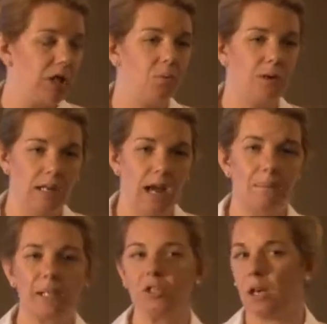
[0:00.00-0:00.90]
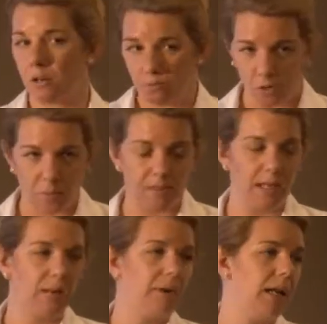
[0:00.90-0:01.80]
You will not be sharing a room with
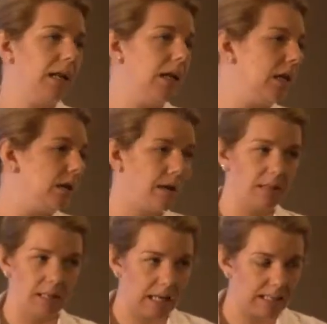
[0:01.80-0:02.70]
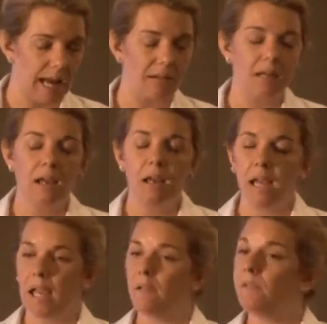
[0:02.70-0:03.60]
anybody, nothing like that.
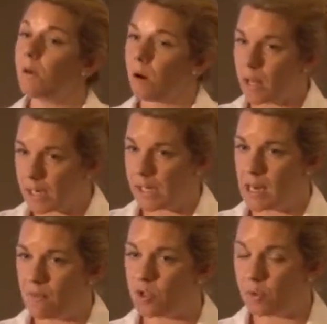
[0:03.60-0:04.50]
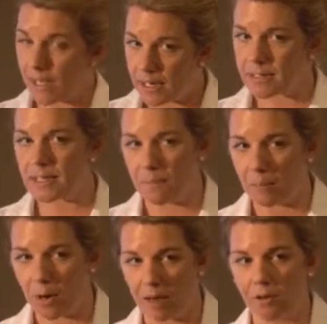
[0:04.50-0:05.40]
If you are lucky enough to get a
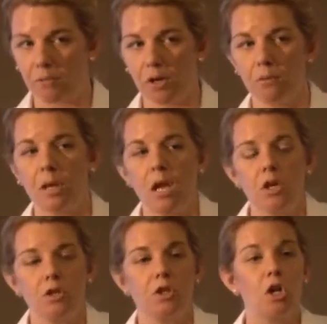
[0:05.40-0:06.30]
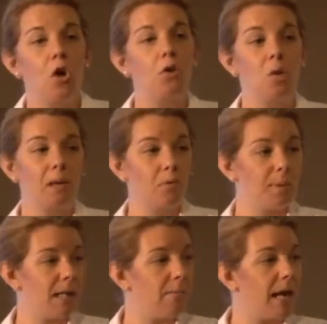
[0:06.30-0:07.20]
semi-private room, just know nobody will
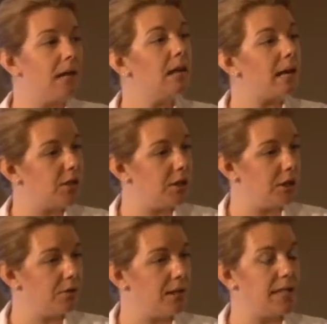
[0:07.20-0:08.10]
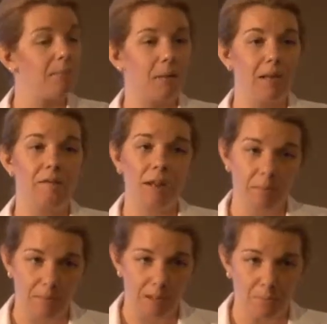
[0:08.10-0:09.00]
be in the bed next to you except maybe a
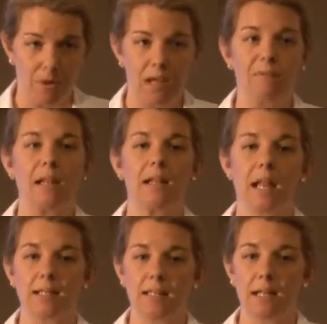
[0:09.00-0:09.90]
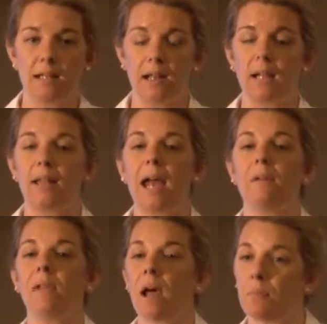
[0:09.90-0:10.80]
family member. If they'd like to stay the night, they
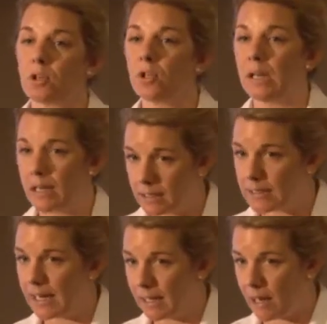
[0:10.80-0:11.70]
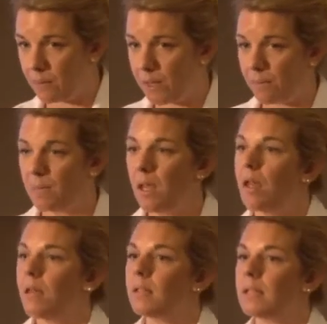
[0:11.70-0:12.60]
have the opportunity to stay the night with you.
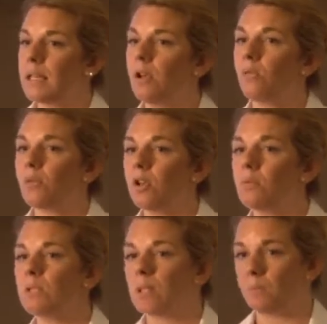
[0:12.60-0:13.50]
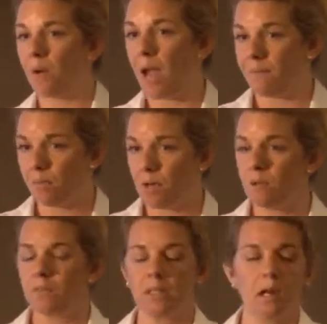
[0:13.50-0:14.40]
The single rooms, the private
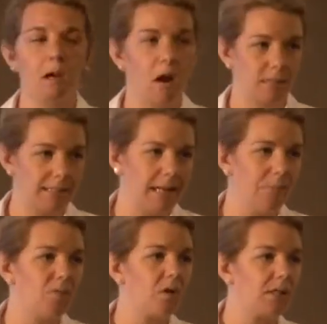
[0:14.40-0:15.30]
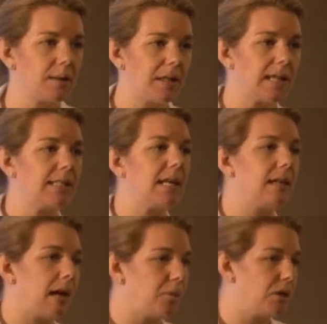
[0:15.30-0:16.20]
rooms, are set up where somebody can stay the
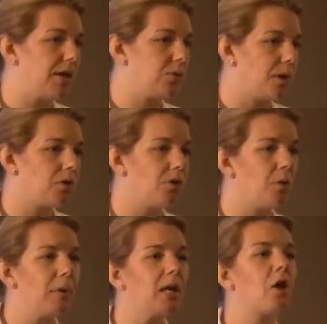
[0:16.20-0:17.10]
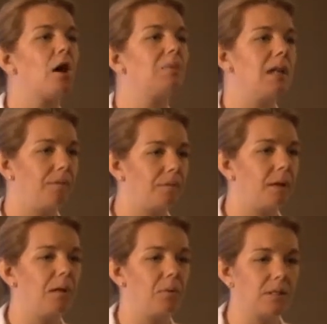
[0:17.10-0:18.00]
night with you as well. So don't be alarmed if
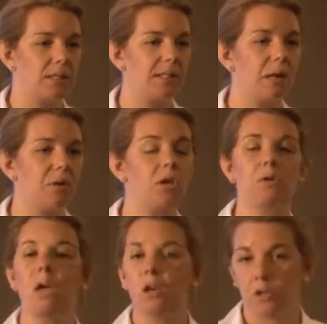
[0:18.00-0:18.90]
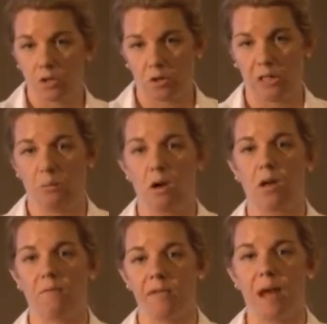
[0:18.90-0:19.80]
somebody wants to stay with you. You're certainly
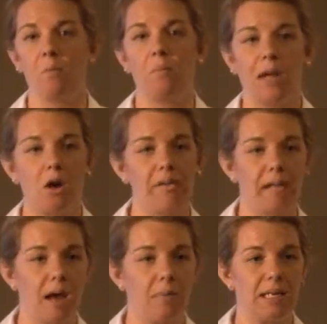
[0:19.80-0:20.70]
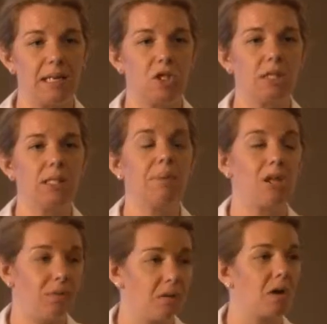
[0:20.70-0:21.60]
welcome for that. We'll make all the accommodations and make
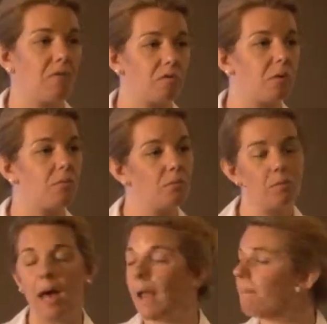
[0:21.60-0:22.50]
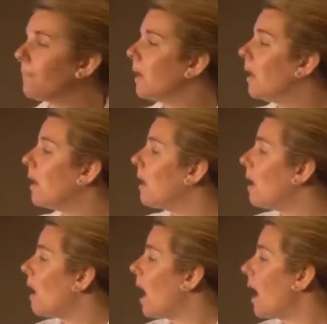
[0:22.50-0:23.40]
you feel comfortable, okay?
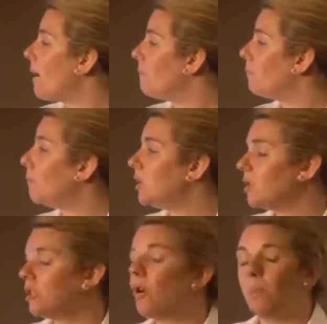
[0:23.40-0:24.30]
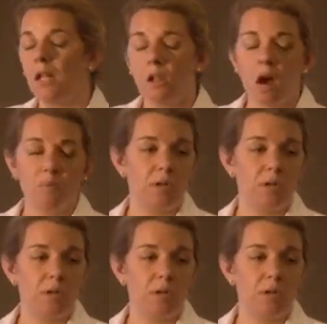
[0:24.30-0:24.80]
But just don't be alarmed.